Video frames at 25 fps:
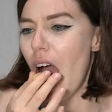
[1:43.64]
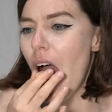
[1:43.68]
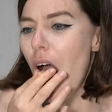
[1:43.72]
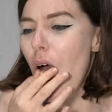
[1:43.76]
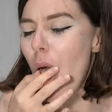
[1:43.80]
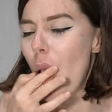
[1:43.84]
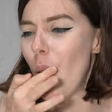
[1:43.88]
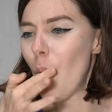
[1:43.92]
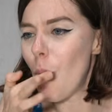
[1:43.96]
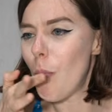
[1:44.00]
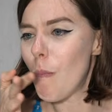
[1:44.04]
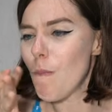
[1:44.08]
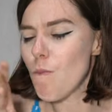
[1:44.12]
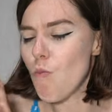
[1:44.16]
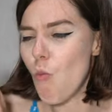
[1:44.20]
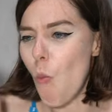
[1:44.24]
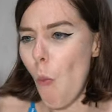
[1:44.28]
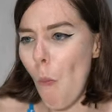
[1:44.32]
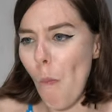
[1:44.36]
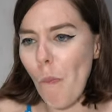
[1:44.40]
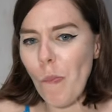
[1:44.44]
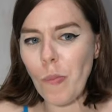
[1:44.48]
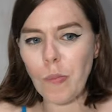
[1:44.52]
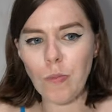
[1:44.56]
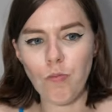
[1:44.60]
You usually
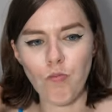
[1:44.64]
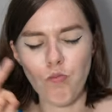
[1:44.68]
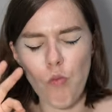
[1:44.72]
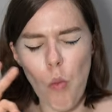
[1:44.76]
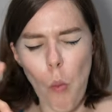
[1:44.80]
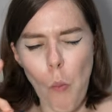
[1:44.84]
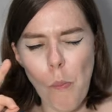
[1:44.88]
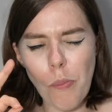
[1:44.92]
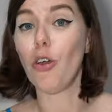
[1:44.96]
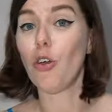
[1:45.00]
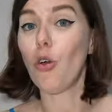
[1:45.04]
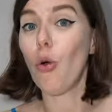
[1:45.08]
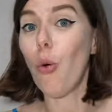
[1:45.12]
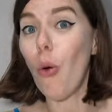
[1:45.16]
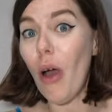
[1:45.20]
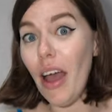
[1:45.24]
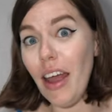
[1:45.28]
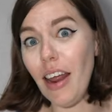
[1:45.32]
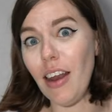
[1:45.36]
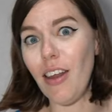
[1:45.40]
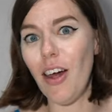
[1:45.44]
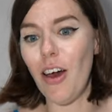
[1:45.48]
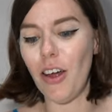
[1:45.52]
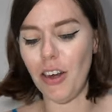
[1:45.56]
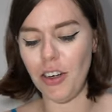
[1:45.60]
come across pomelo
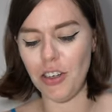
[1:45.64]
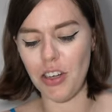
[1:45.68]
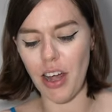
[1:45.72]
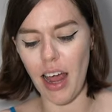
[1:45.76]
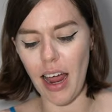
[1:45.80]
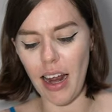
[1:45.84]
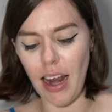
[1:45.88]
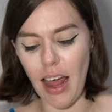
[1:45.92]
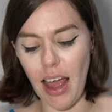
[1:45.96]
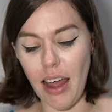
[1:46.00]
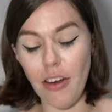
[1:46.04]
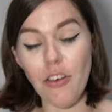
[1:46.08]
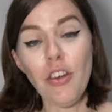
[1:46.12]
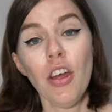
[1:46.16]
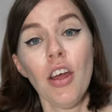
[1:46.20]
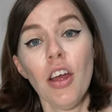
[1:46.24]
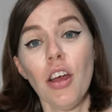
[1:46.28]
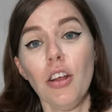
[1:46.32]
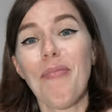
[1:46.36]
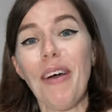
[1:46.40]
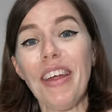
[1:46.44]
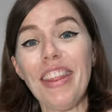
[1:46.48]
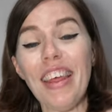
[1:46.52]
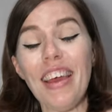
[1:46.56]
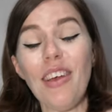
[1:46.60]
quite a lot in Thailand,
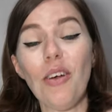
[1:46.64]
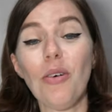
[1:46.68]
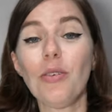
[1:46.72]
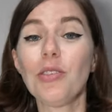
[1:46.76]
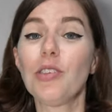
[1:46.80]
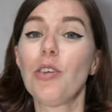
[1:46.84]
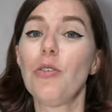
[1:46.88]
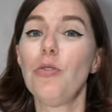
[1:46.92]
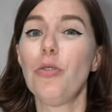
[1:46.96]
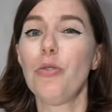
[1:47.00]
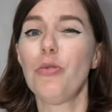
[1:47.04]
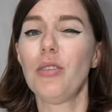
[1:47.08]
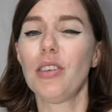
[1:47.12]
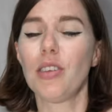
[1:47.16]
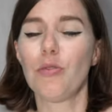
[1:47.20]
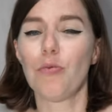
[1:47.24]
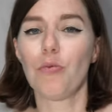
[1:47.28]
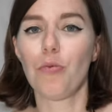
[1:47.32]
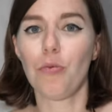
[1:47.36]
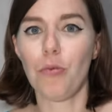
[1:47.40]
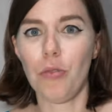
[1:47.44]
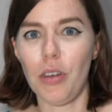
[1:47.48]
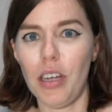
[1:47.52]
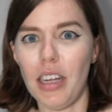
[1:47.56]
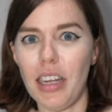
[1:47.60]
but they also do this
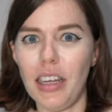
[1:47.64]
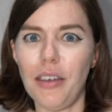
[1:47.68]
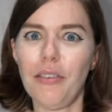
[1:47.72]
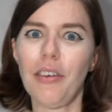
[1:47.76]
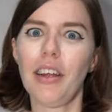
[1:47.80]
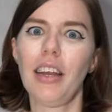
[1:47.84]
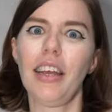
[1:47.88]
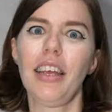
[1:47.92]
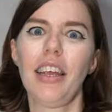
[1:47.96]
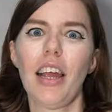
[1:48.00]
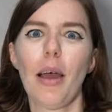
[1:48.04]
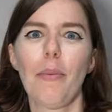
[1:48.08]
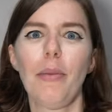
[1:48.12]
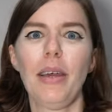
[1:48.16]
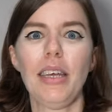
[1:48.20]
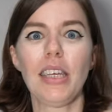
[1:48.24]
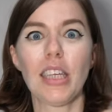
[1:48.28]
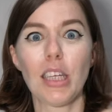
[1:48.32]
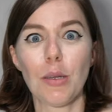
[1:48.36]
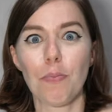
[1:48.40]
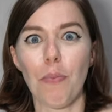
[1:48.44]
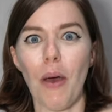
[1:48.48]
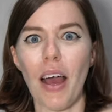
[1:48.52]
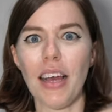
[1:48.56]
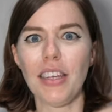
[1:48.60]
really, really yummy
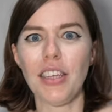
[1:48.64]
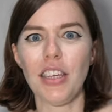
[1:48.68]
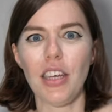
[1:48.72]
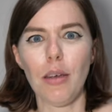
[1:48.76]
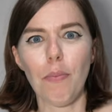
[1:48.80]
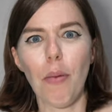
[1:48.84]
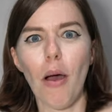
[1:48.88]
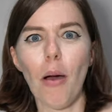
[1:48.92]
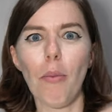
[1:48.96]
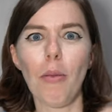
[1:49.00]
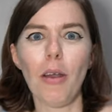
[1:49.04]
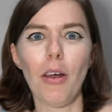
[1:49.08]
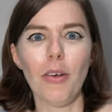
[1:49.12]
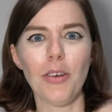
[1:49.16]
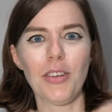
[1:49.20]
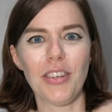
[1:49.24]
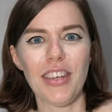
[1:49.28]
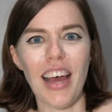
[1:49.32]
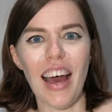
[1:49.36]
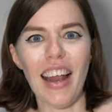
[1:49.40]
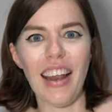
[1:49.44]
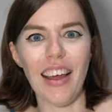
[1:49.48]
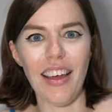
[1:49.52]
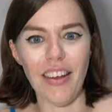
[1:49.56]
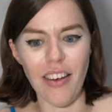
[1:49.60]
spicy pomelo
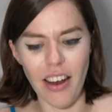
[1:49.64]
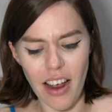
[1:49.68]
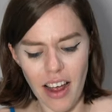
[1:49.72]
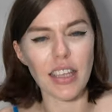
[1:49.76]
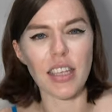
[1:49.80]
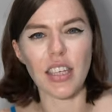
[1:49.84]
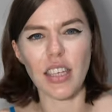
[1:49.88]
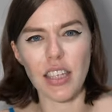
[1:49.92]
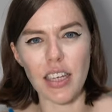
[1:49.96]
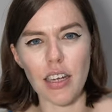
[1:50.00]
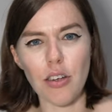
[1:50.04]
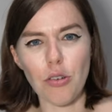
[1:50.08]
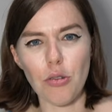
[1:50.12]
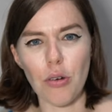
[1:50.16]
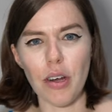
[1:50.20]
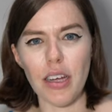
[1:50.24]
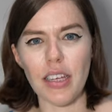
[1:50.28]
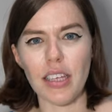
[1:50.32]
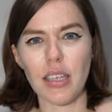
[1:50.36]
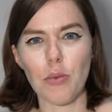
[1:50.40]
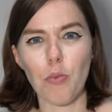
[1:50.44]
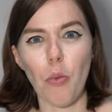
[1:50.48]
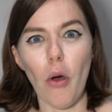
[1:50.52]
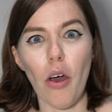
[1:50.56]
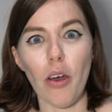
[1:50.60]
salad. The
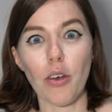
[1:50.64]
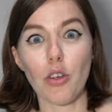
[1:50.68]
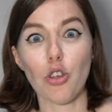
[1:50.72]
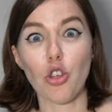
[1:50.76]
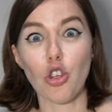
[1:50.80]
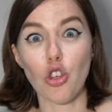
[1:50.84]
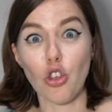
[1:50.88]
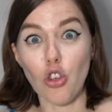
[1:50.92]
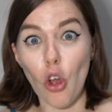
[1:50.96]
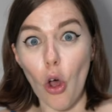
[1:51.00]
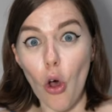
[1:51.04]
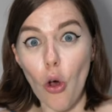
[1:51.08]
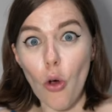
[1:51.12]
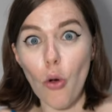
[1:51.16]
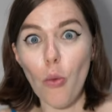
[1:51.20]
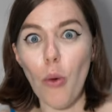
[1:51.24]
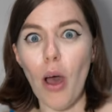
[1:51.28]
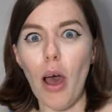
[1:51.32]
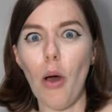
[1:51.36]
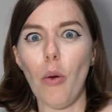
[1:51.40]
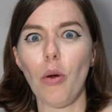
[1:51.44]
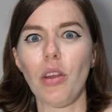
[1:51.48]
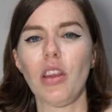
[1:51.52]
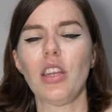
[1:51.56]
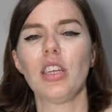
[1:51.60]
citrus works so
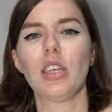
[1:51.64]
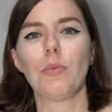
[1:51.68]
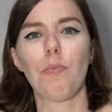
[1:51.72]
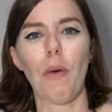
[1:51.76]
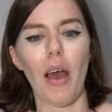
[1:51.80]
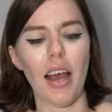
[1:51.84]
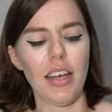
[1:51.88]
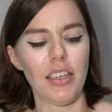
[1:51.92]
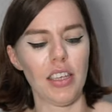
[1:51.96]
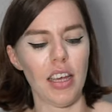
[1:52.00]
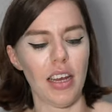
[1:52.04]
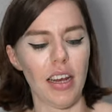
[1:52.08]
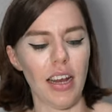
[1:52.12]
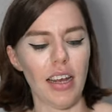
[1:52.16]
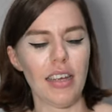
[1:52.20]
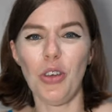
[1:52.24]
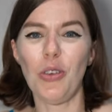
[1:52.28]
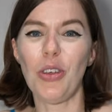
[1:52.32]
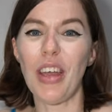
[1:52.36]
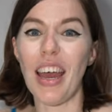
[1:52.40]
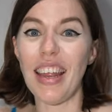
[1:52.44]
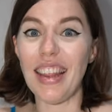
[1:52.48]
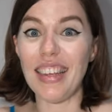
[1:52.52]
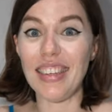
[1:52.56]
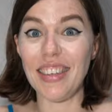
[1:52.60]
well with the spiciness.
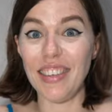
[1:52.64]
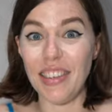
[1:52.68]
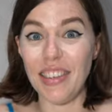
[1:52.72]
You get the